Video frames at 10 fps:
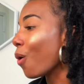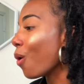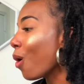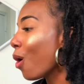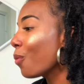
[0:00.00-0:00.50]

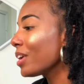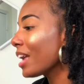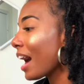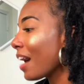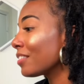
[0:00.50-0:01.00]
All we
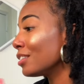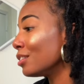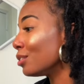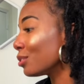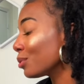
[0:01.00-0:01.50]
have to
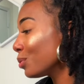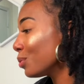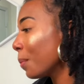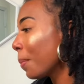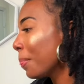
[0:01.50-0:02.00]

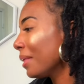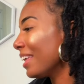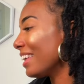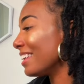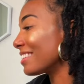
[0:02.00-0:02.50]
do
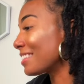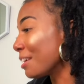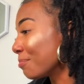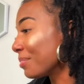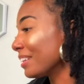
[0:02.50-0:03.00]
is
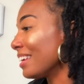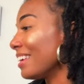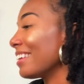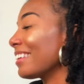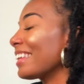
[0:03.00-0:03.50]

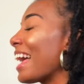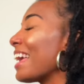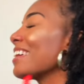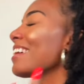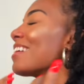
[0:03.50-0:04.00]
simply
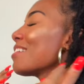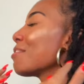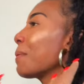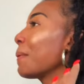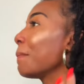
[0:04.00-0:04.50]
like
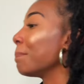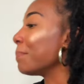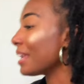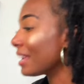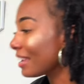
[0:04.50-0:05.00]

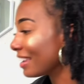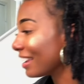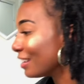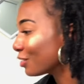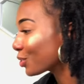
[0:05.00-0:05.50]

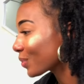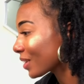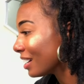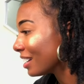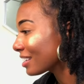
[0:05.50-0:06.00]
be and
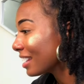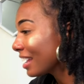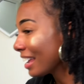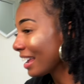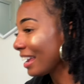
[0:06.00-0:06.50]
trust
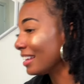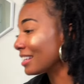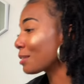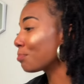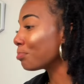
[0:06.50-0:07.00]
and
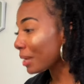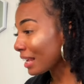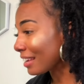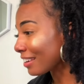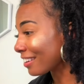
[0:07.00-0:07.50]

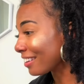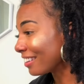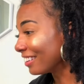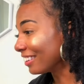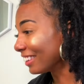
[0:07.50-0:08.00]
speak.
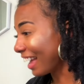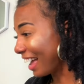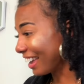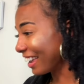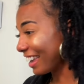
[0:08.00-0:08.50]

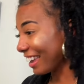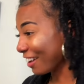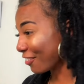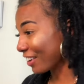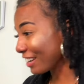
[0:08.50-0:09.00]
Like,
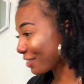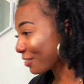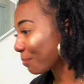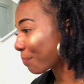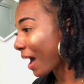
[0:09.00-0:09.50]
if we
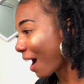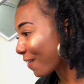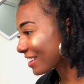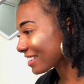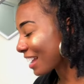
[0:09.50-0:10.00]
knew the
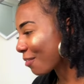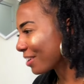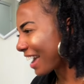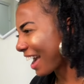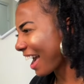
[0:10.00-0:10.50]
powers that
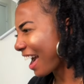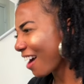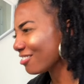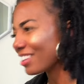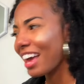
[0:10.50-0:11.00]
we
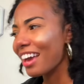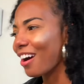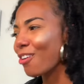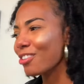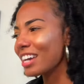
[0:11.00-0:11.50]
have, like,
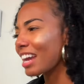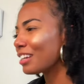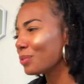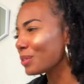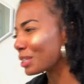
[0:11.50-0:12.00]
all we
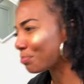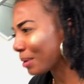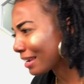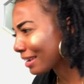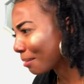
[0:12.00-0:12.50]
gotta do is
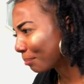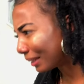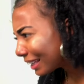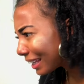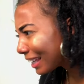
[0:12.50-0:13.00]
speak and
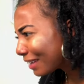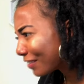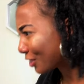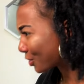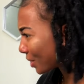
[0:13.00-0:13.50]
believe
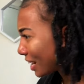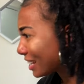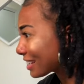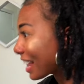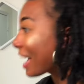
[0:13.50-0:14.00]
and
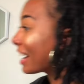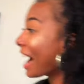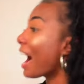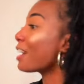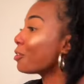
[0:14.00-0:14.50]
trust. Like,
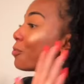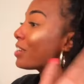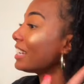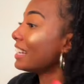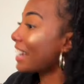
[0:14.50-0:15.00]
God, you
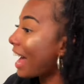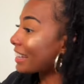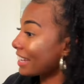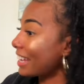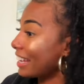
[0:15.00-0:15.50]
really
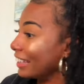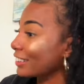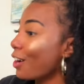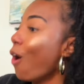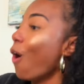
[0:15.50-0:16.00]
got this.
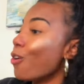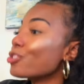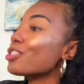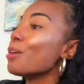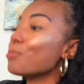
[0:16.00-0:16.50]

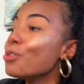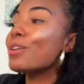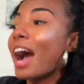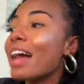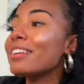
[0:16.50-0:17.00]
Awesome, you
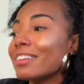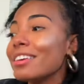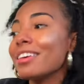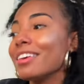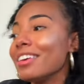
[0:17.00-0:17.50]
got
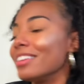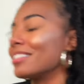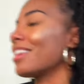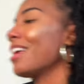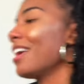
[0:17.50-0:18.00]

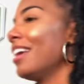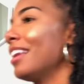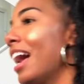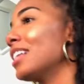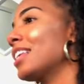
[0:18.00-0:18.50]
this.
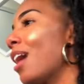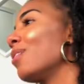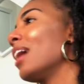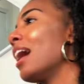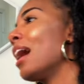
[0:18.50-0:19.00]
And that's
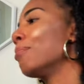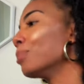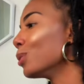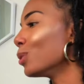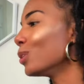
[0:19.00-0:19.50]
how
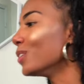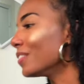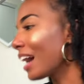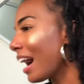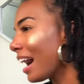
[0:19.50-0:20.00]
God
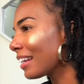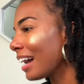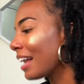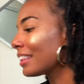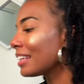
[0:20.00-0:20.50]
moved. God
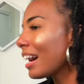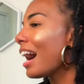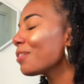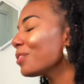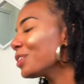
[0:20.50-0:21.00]
got this.
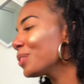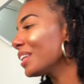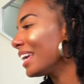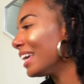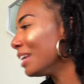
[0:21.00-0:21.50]
God will do
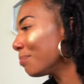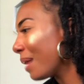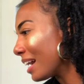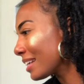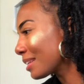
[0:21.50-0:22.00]
the
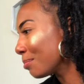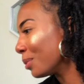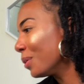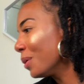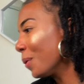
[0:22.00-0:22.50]

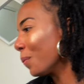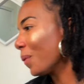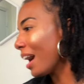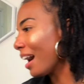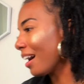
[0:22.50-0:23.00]
impossible
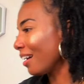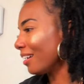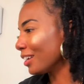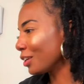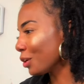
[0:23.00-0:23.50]

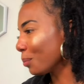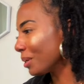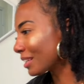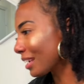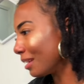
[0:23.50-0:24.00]
while
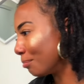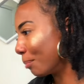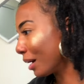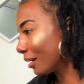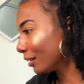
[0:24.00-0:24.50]
humans can
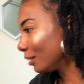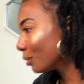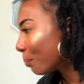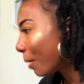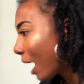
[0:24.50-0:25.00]
barely
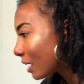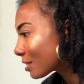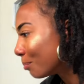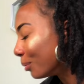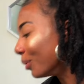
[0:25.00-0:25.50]
do the
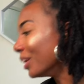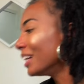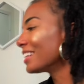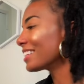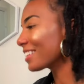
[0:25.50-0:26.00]
possible.
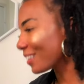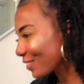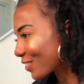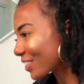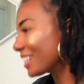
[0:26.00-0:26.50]

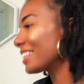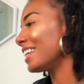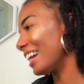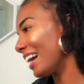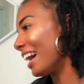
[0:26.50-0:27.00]
So trust
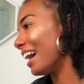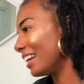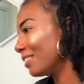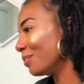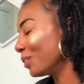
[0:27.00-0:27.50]
that
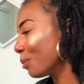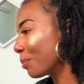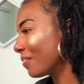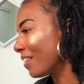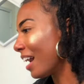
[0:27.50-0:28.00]
God will
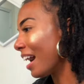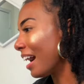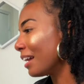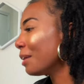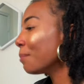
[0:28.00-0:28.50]

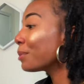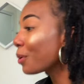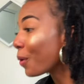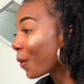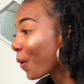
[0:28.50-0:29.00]
provide.
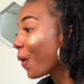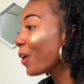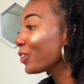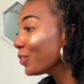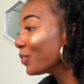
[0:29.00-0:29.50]
But
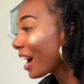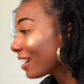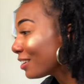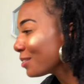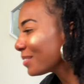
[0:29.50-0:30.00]
all you
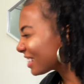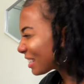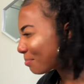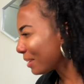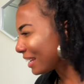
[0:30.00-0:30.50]
gotta do is
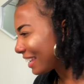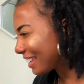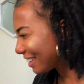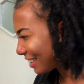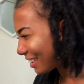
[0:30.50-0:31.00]
just
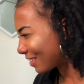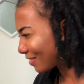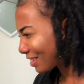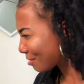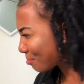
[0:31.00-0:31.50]

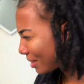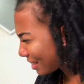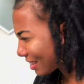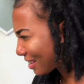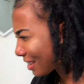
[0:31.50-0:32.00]
believe. Just
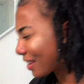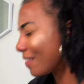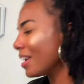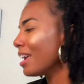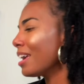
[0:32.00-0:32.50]

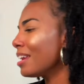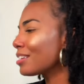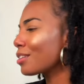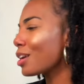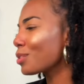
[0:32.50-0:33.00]
believe. And
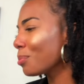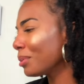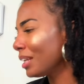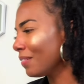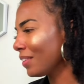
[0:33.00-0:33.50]
it starts with
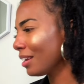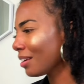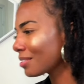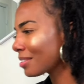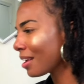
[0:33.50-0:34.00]
believing in
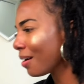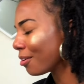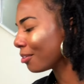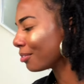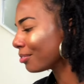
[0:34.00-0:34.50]

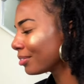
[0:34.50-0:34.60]
yourself.